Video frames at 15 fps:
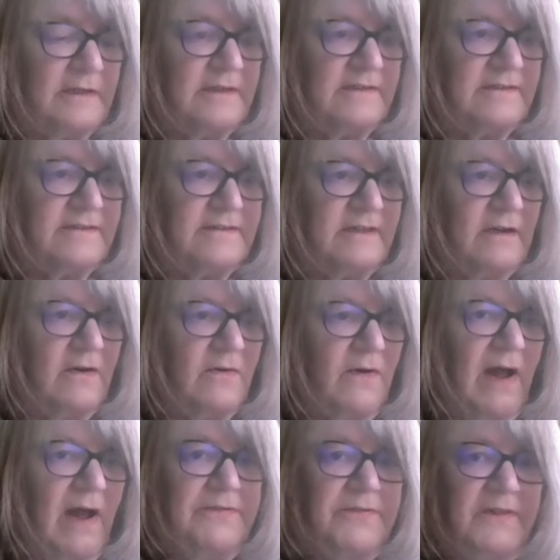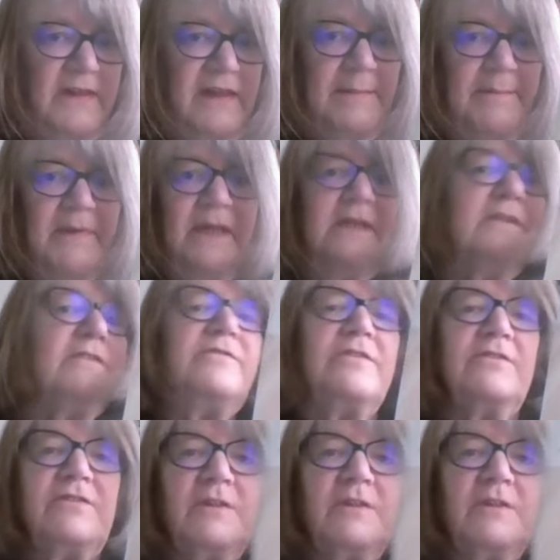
So I think I'm going to do the